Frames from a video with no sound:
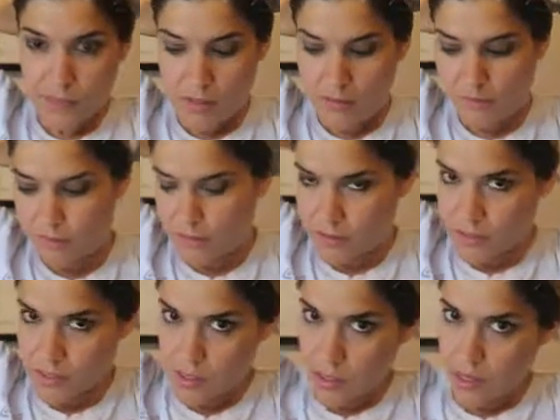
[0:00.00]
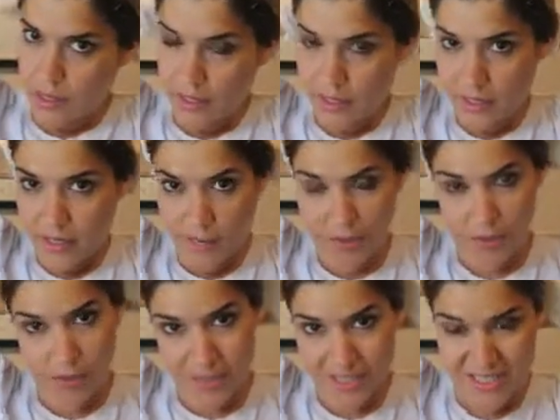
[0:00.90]
of the dye and a bit
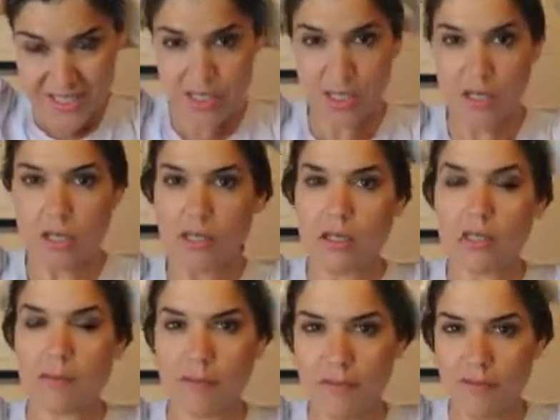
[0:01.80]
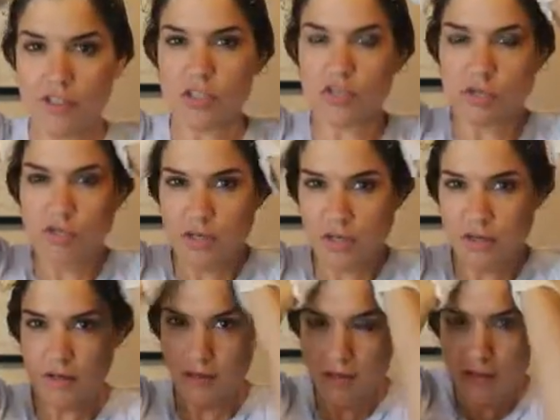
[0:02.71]
more conditioner, a bit of a
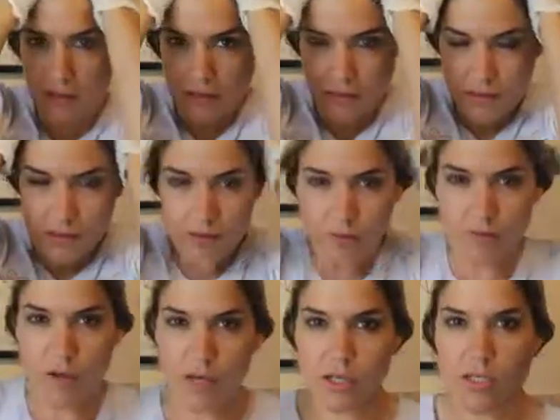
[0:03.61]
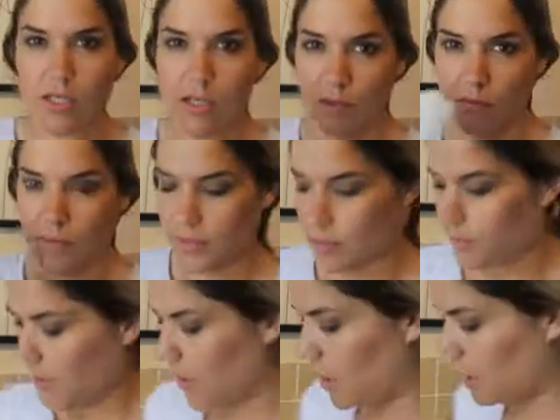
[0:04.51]
stronger version, and put that on
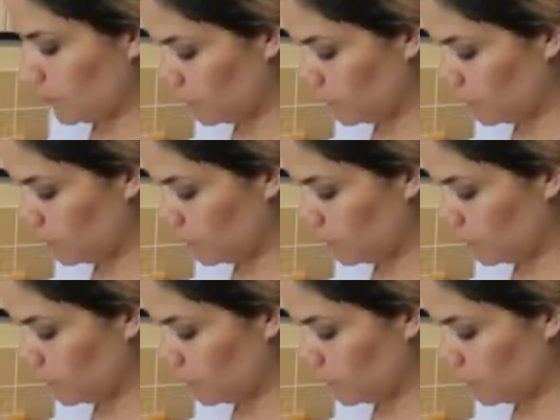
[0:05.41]
my hair.